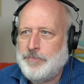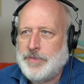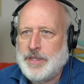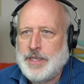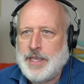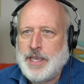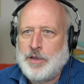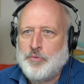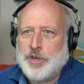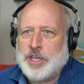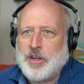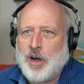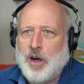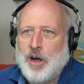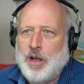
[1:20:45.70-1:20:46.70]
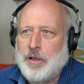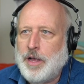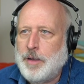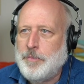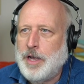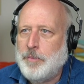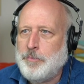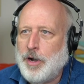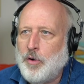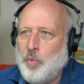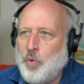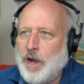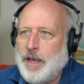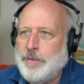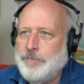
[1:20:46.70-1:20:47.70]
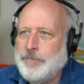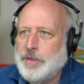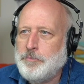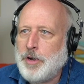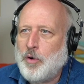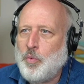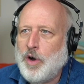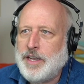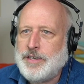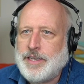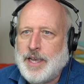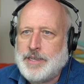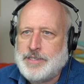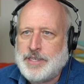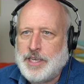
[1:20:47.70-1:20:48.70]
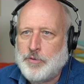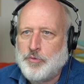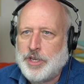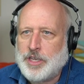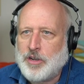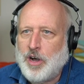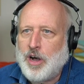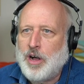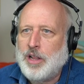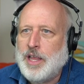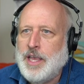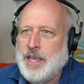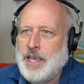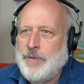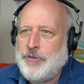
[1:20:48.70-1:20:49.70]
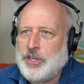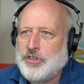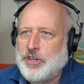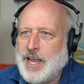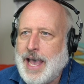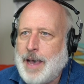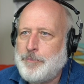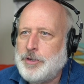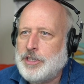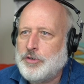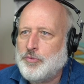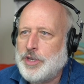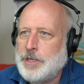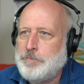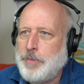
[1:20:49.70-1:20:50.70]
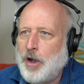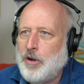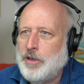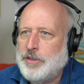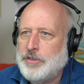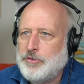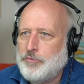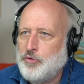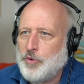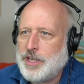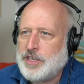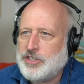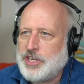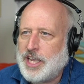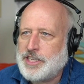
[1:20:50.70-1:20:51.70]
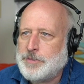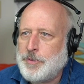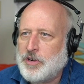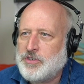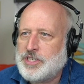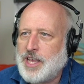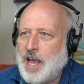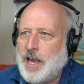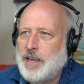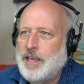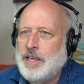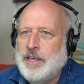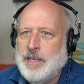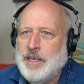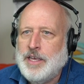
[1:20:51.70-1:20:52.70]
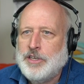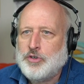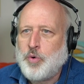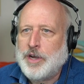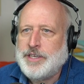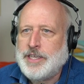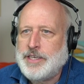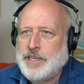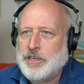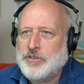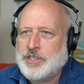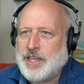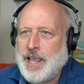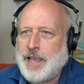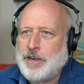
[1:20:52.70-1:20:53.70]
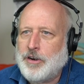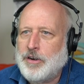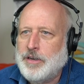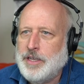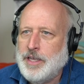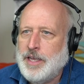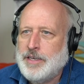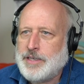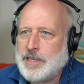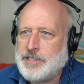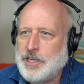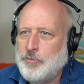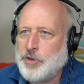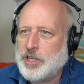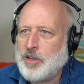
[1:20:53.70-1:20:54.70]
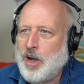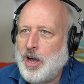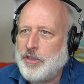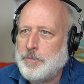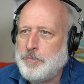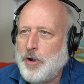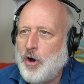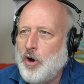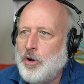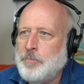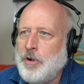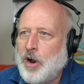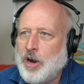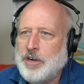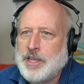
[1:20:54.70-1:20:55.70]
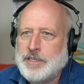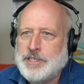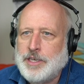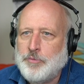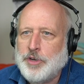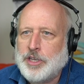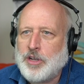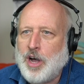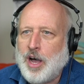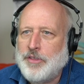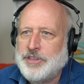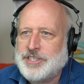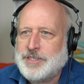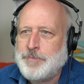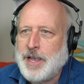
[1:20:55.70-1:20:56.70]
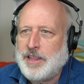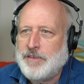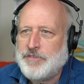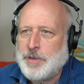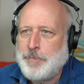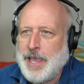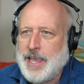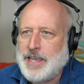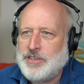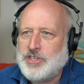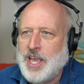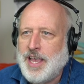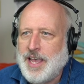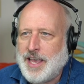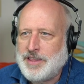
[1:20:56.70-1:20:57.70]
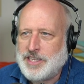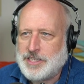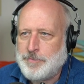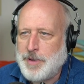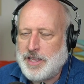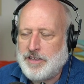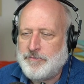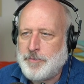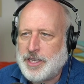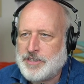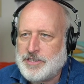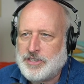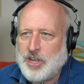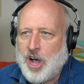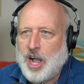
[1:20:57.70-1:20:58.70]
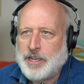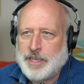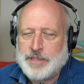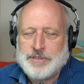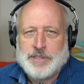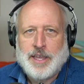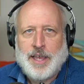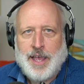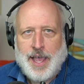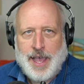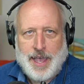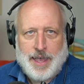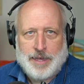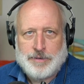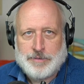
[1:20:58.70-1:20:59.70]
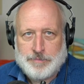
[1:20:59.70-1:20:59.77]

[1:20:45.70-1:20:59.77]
he recall, but what, but what does he recall if he should happen to read, po read a Shakespeare sonnet twenty years later? Does he recall the poem, or does he recall the smell of the page and the smell of Missus Hawkins? And